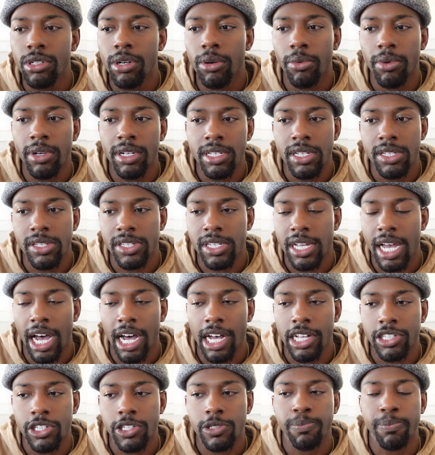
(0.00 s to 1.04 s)
was
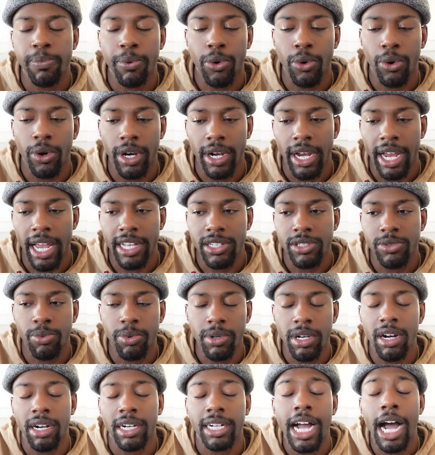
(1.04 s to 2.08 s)
a sport as
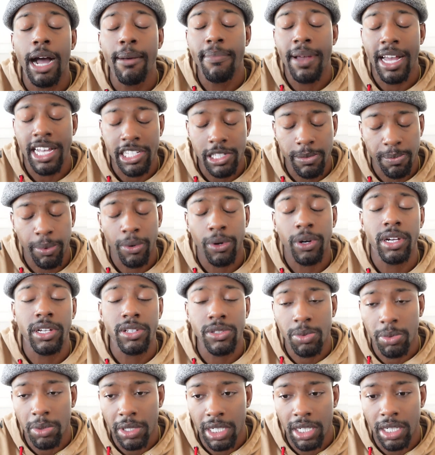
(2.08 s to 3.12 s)
well, combat sport as
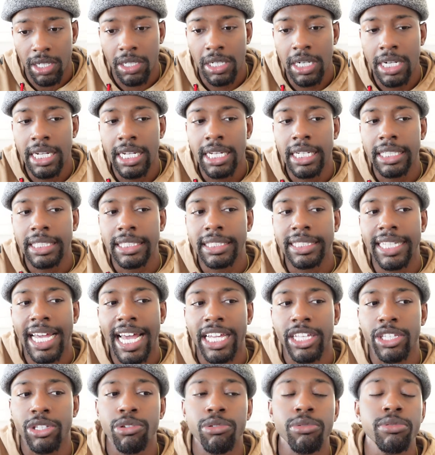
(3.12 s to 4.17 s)
well,
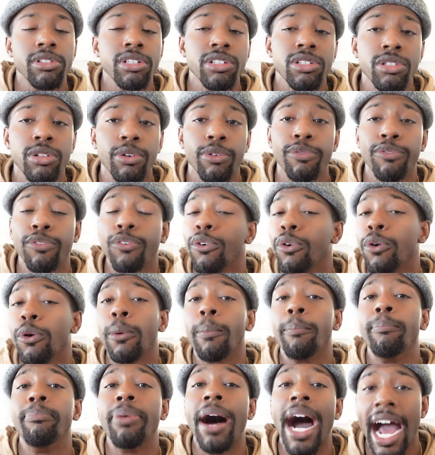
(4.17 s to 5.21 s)
that uses the full
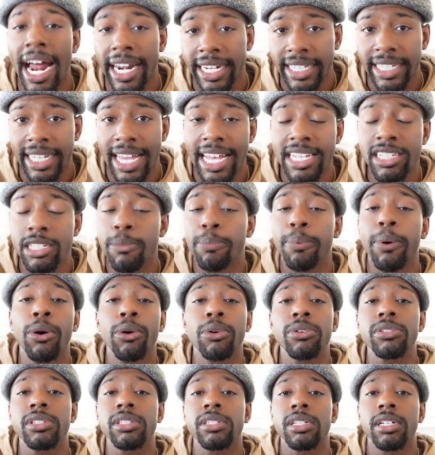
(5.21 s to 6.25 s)
body as
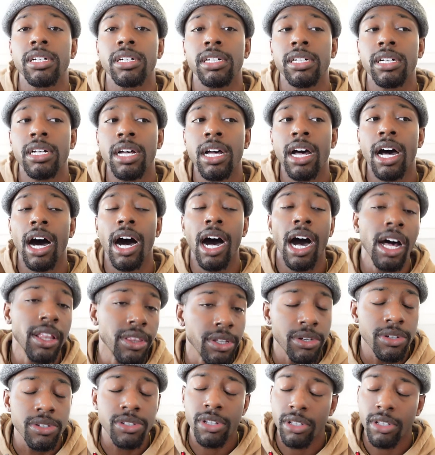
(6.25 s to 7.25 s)
opposed to others.